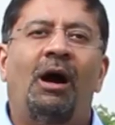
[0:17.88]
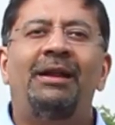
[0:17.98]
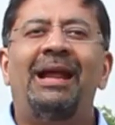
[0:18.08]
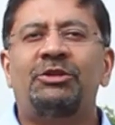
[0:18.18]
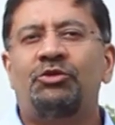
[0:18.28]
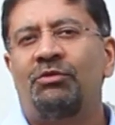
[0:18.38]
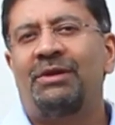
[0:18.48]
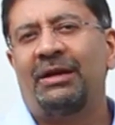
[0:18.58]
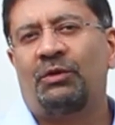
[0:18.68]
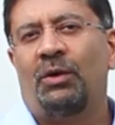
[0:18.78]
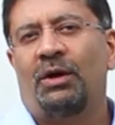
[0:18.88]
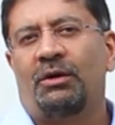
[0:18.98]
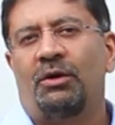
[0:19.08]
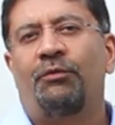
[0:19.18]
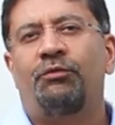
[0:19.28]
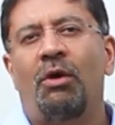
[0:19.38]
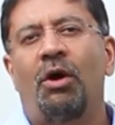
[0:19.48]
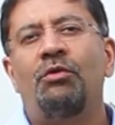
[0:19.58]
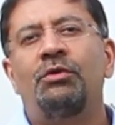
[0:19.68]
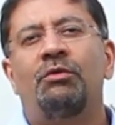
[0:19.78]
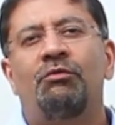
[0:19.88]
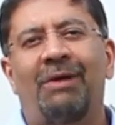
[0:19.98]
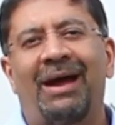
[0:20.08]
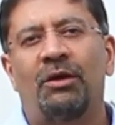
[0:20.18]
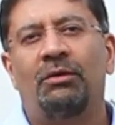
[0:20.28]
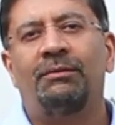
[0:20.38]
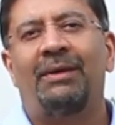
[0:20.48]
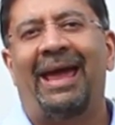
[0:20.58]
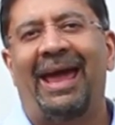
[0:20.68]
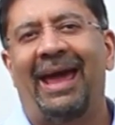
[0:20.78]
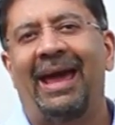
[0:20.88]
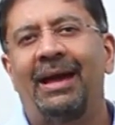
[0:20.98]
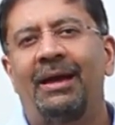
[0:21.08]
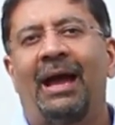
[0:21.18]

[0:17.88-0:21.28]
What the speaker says: Our national network of road, rail, air